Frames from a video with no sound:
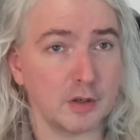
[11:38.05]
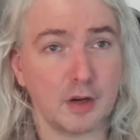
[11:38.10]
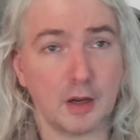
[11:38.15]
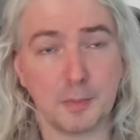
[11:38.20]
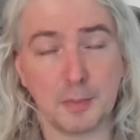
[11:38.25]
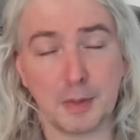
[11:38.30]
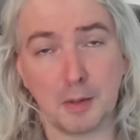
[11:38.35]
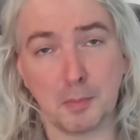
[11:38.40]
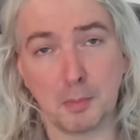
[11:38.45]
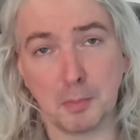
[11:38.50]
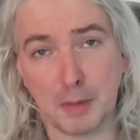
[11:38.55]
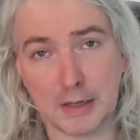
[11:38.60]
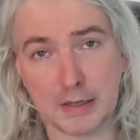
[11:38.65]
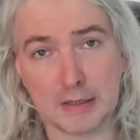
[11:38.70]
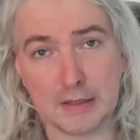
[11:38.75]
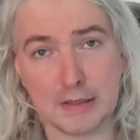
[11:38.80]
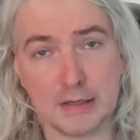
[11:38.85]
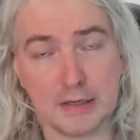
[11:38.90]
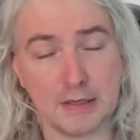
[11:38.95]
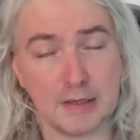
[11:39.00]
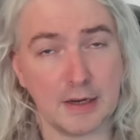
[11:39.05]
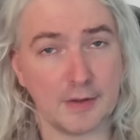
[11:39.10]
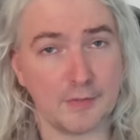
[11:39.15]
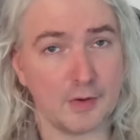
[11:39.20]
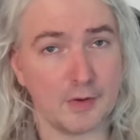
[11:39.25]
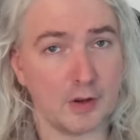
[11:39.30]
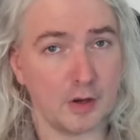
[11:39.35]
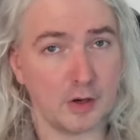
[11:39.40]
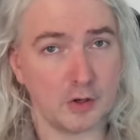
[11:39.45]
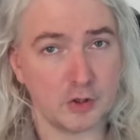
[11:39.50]
I mean, it might need to have
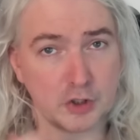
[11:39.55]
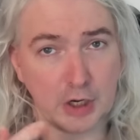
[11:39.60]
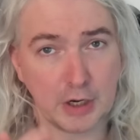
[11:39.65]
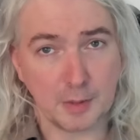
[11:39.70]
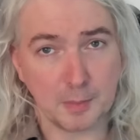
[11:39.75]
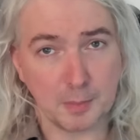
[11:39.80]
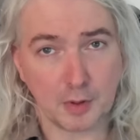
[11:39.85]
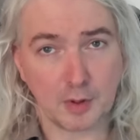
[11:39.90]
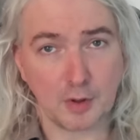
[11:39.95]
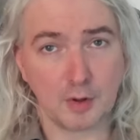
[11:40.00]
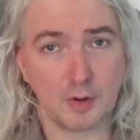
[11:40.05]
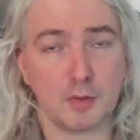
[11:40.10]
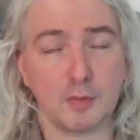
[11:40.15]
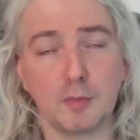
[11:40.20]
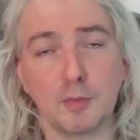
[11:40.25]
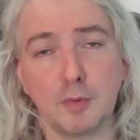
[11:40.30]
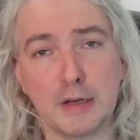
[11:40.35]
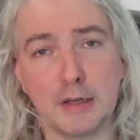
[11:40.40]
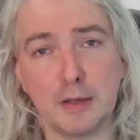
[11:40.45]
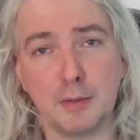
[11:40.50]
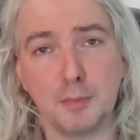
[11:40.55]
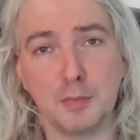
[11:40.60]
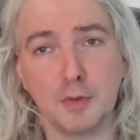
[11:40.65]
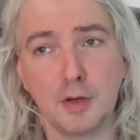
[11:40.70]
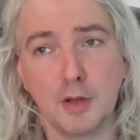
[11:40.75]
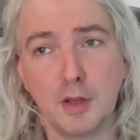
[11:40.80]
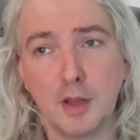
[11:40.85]
a, a chamber reamed,